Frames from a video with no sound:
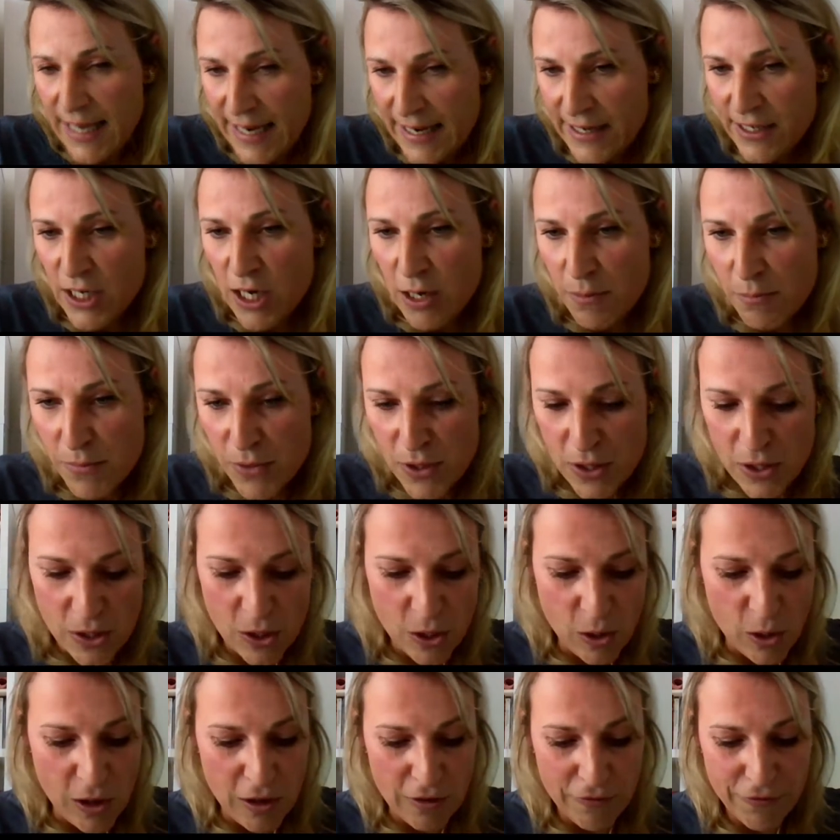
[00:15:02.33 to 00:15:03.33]
their number
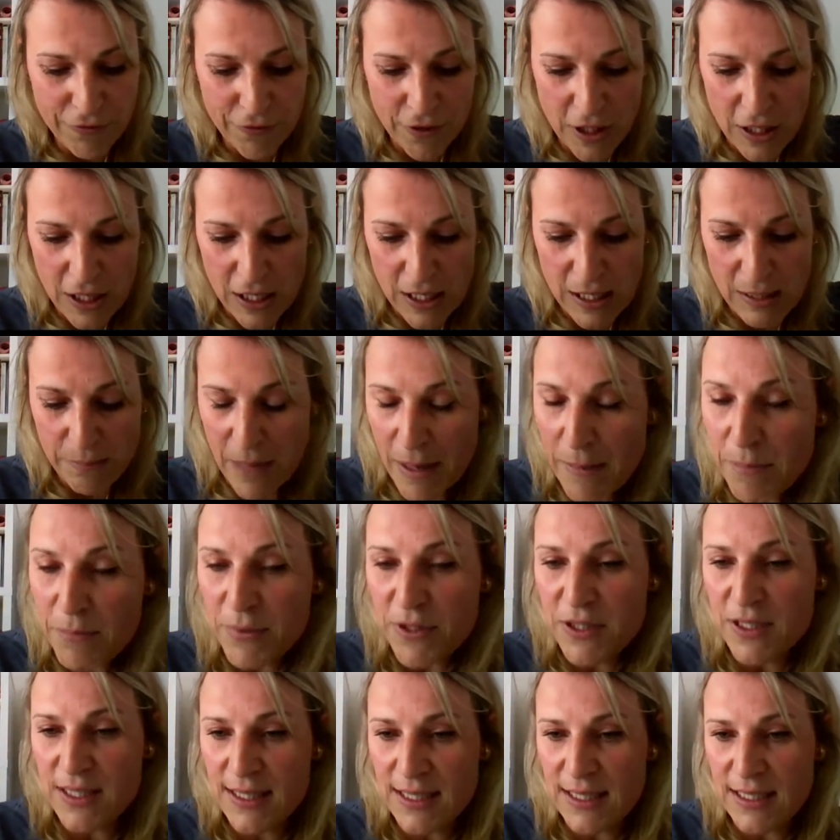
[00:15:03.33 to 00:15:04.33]
of uh,
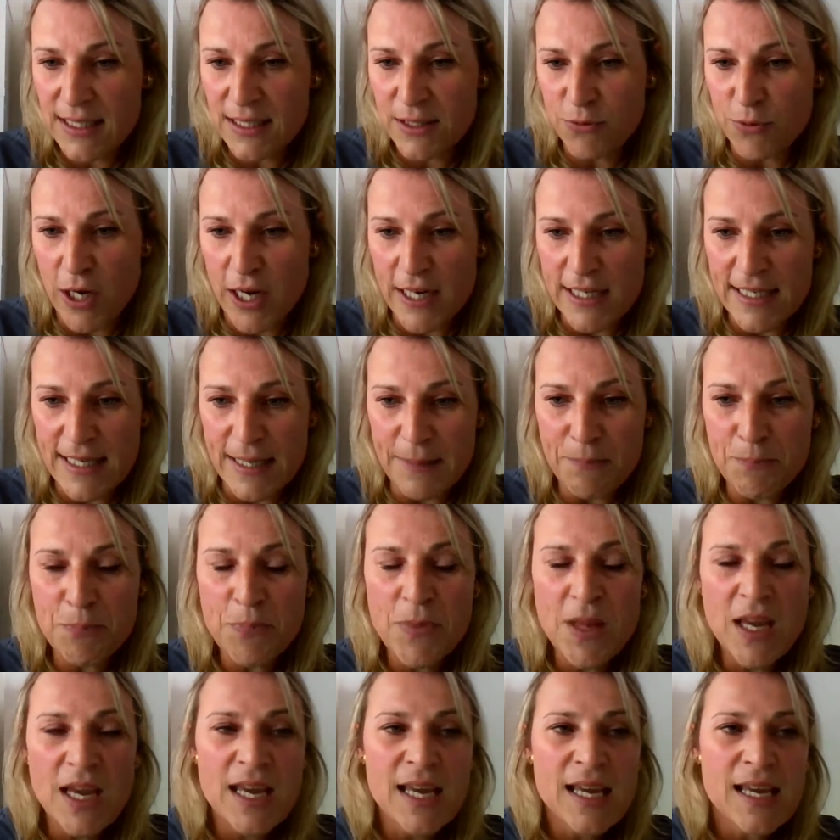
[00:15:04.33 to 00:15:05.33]
members is rising
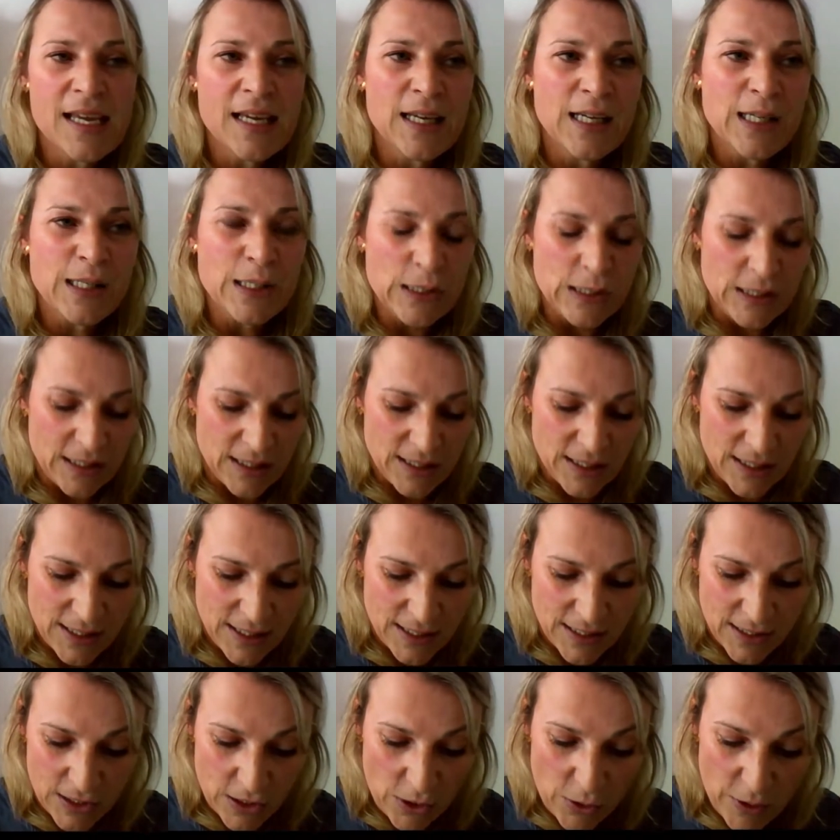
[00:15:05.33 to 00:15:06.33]

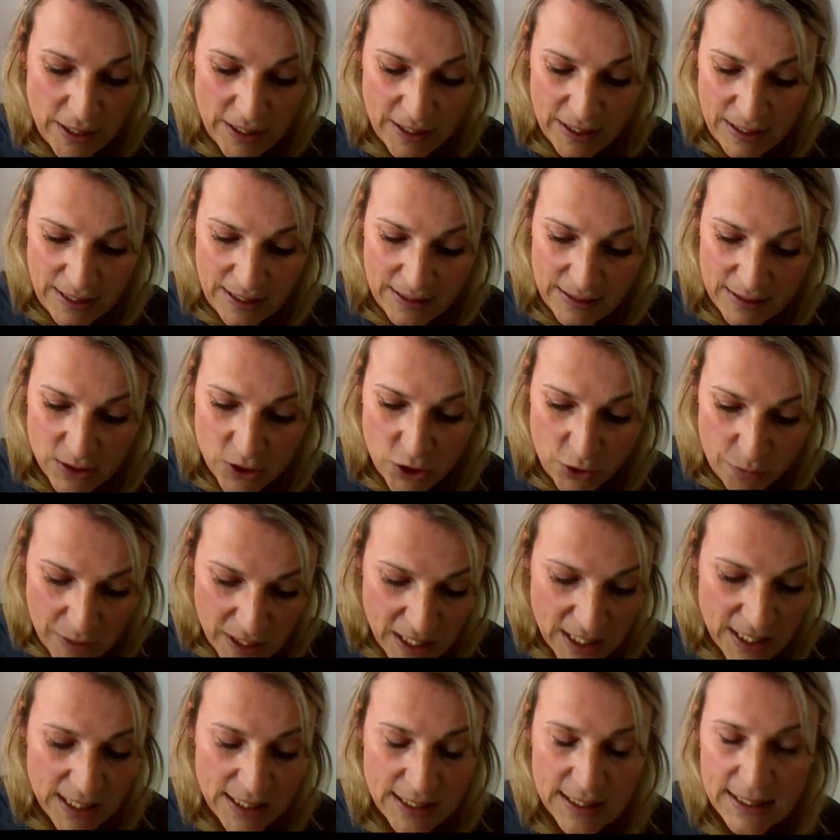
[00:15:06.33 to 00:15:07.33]
so it, it, to
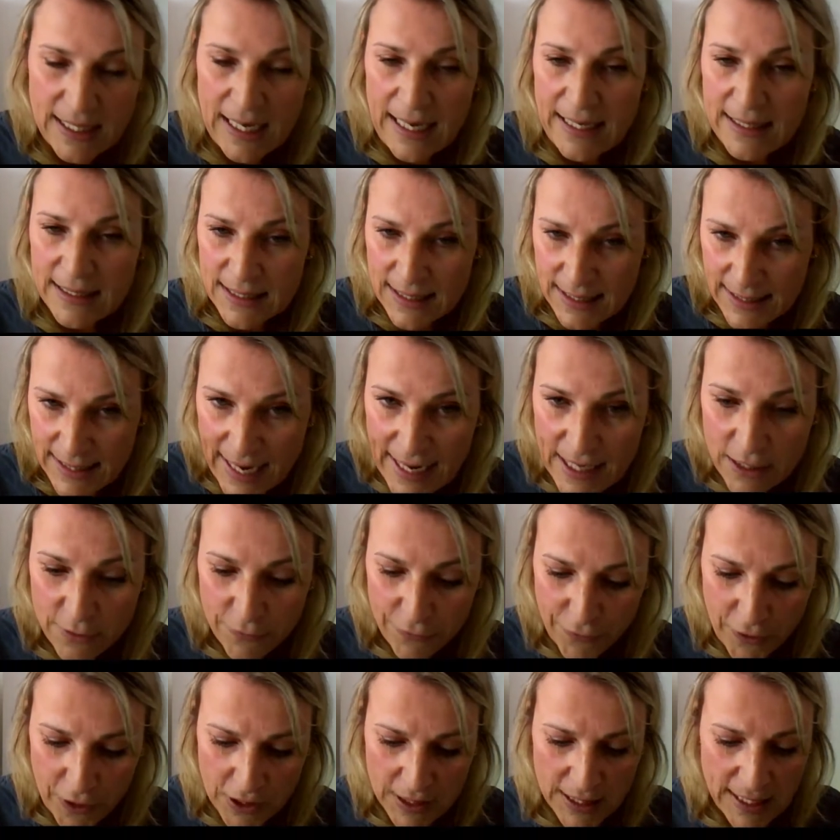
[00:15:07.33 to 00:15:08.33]
me, that state
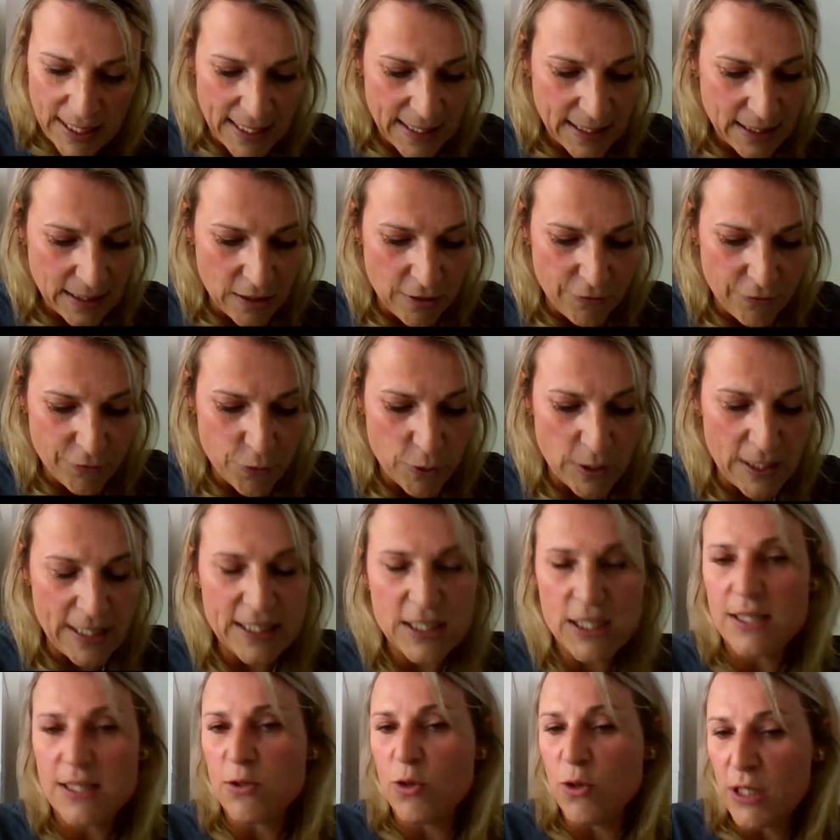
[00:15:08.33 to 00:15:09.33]
funding of
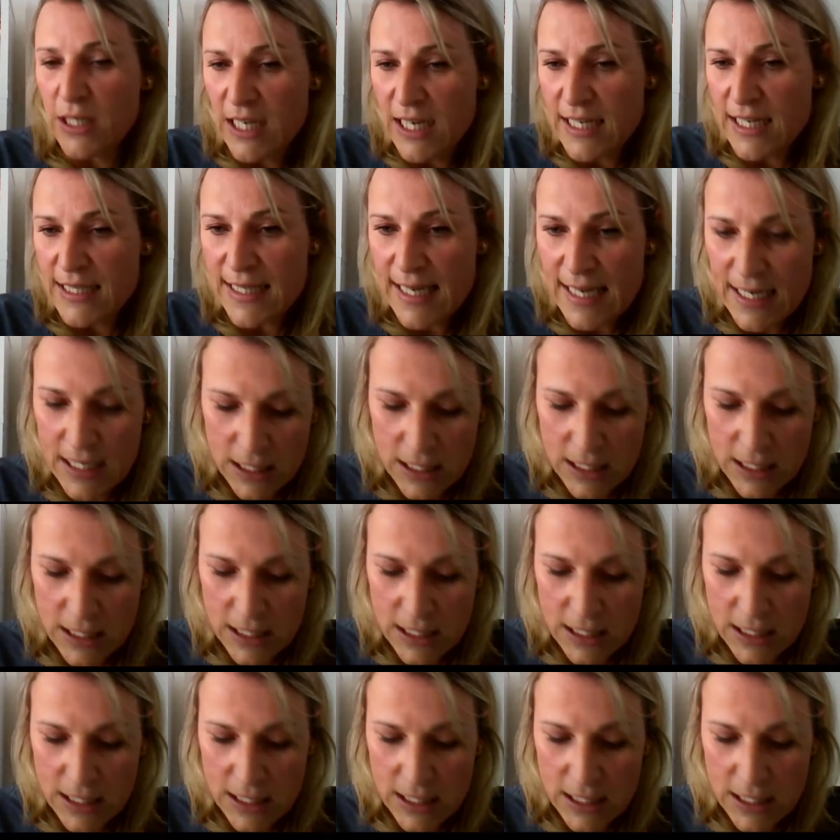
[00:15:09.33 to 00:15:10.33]
religious organizations
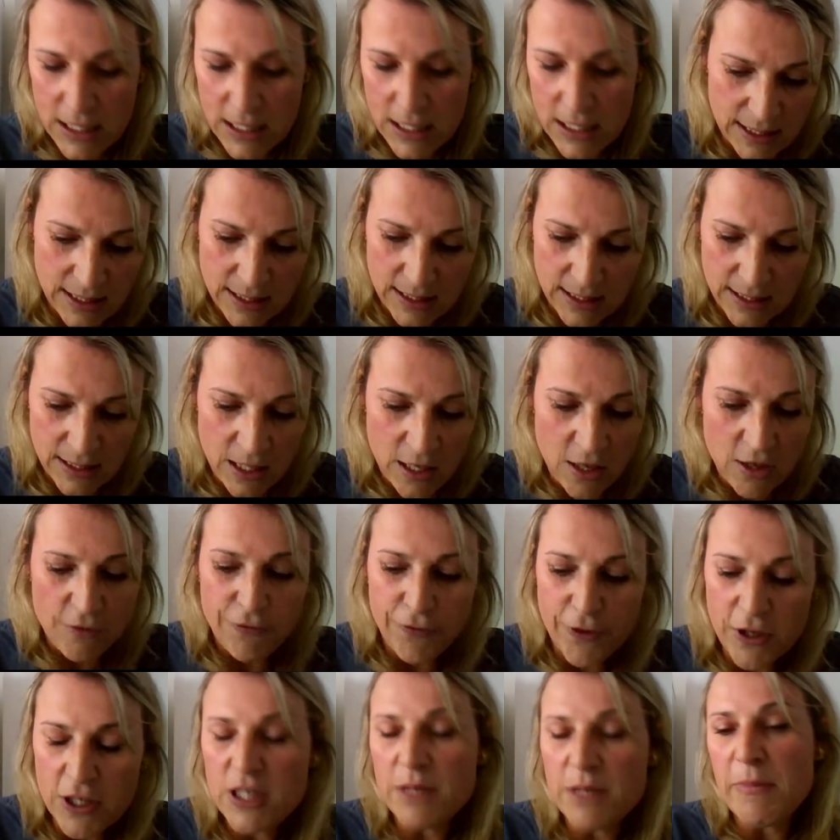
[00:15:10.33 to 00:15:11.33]
is, is
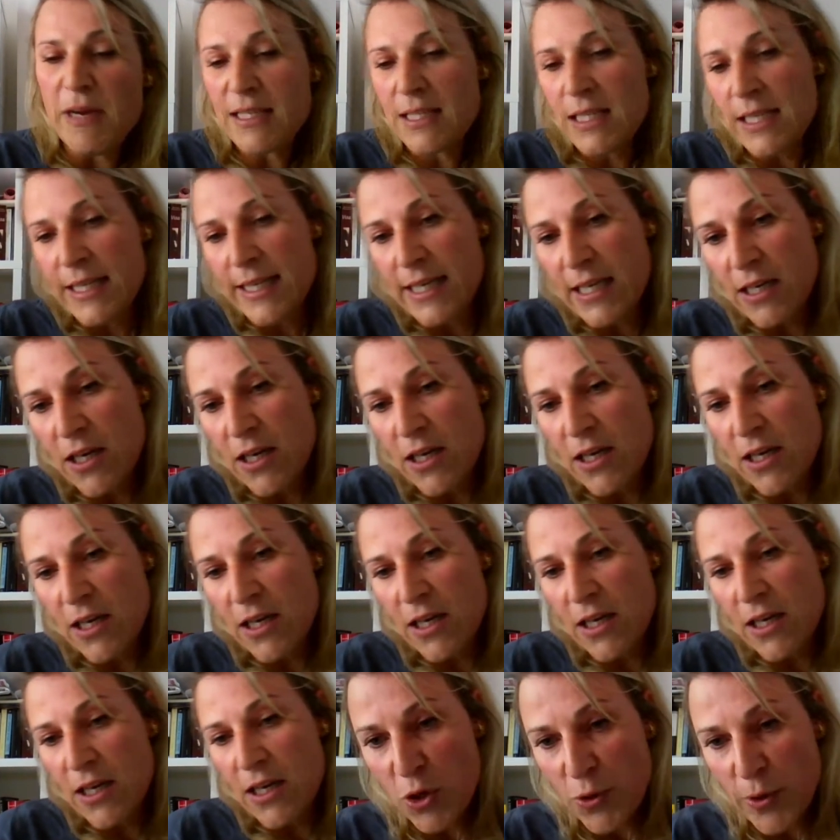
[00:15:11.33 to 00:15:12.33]
fundamentally
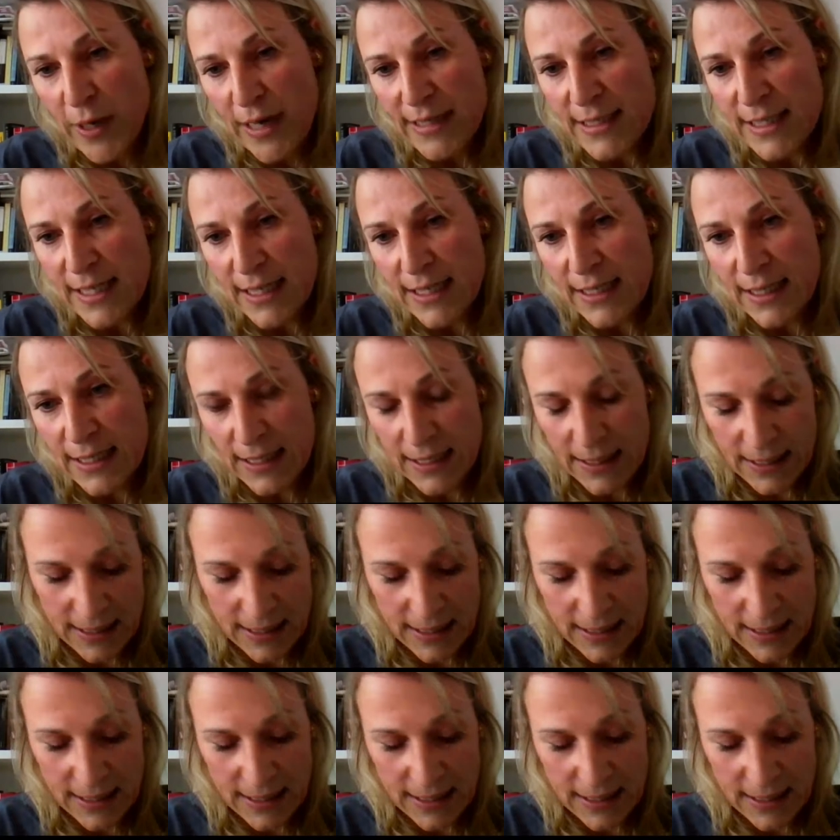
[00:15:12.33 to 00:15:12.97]
undemocratic.